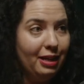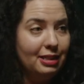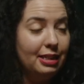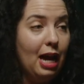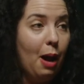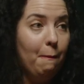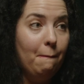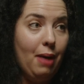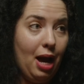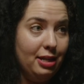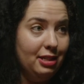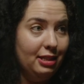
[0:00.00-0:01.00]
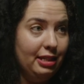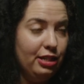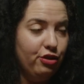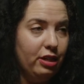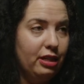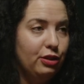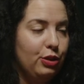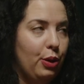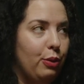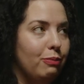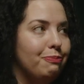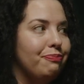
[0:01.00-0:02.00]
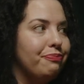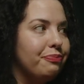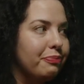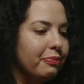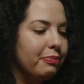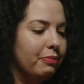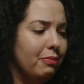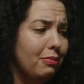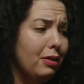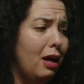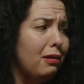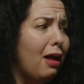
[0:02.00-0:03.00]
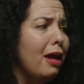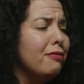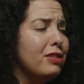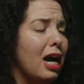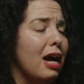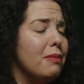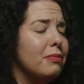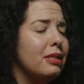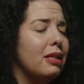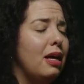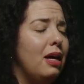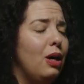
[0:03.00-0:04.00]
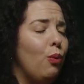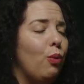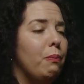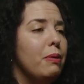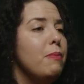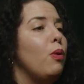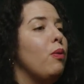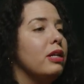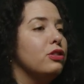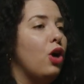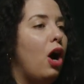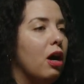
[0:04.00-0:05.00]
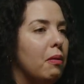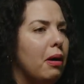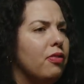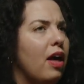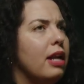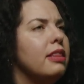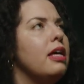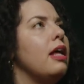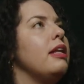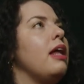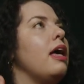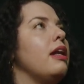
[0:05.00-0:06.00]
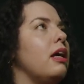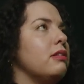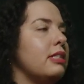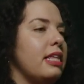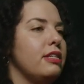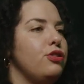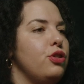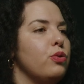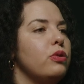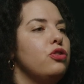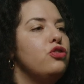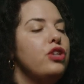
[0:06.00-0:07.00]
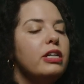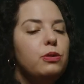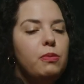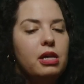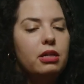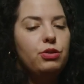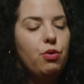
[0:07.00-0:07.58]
It's not my decision. And so a lot of times when people want to talk about that, and I'll say this too, just because you